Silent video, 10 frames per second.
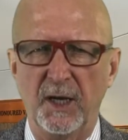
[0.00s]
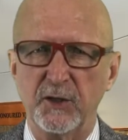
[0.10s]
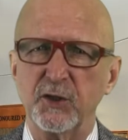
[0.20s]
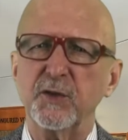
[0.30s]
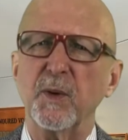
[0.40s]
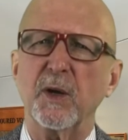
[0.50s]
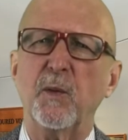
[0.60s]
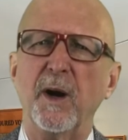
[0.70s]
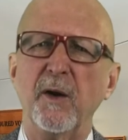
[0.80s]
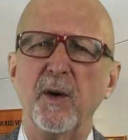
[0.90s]
And should you
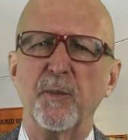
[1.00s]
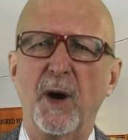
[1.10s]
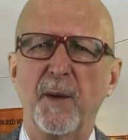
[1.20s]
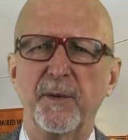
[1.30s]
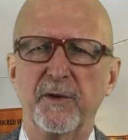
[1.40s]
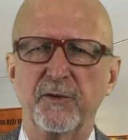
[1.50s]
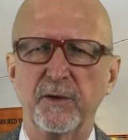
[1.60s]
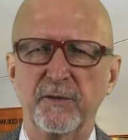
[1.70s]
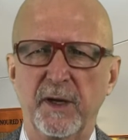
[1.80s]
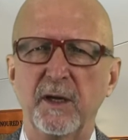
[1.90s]
require a property
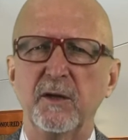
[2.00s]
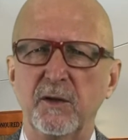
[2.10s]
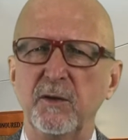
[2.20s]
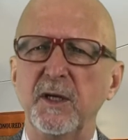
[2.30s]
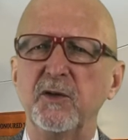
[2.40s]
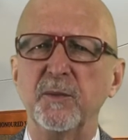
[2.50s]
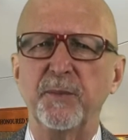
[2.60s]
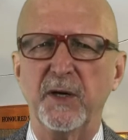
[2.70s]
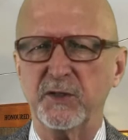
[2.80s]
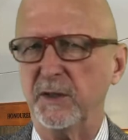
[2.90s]
survey, you need to
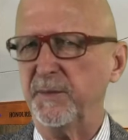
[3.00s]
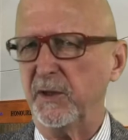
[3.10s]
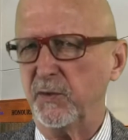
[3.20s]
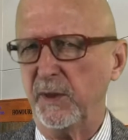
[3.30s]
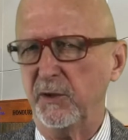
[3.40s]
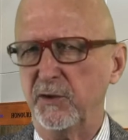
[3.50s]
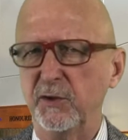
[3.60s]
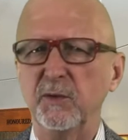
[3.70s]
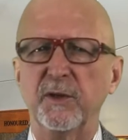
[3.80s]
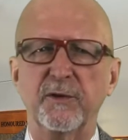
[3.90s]
budget between
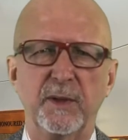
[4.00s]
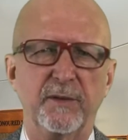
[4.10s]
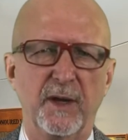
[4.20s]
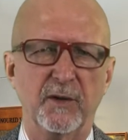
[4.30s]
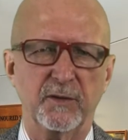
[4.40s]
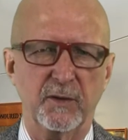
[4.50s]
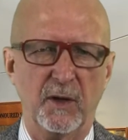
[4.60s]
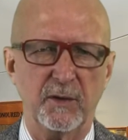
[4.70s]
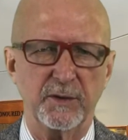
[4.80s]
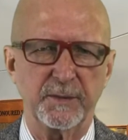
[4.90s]
$2,000 and
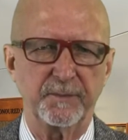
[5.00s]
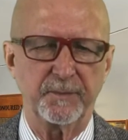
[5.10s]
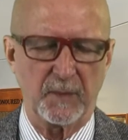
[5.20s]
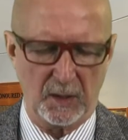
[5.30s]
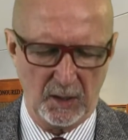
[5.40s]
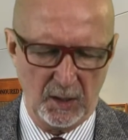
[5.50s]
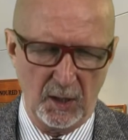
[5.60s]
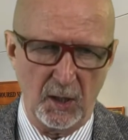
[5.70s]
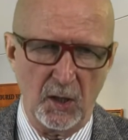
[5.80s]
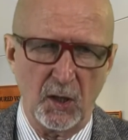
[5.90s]
$3,000.
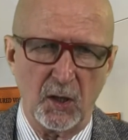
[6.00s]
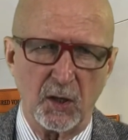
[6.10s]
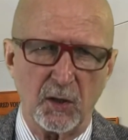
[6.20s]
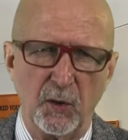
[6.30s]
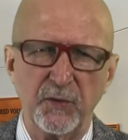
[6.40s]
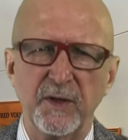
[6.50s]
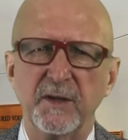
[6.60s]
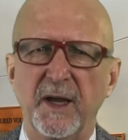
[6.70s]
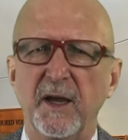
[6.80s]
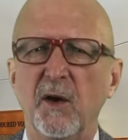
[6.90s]

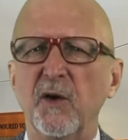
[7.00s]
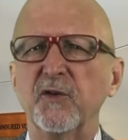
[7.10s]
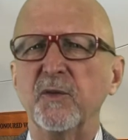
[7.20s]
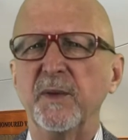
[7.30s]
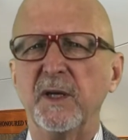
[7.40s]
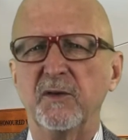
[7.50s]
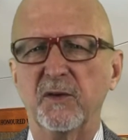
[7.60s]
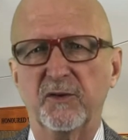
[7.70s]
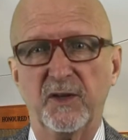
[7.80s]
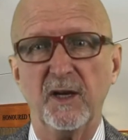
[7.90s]
Closing day also
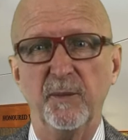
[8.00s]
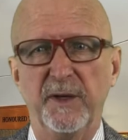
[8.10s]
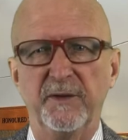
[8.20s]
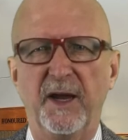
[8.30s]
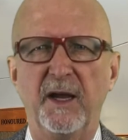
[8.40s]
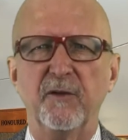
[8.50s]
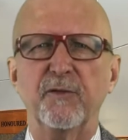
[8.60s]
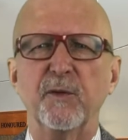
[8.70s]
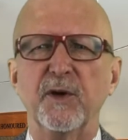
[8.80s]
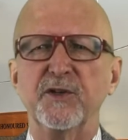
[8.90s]
means settlement day
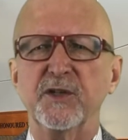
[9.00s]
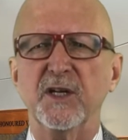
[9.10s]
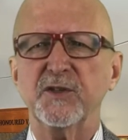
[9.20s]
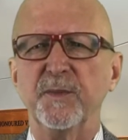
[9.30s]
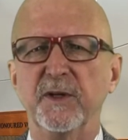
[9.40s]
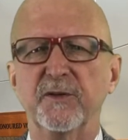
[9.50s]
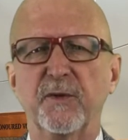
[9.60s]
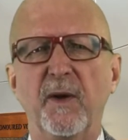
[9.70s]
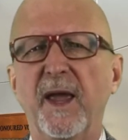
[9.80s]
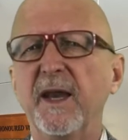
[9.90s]
for adjustments
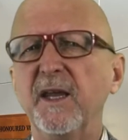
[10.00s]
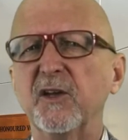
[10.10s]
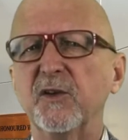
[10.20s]
for any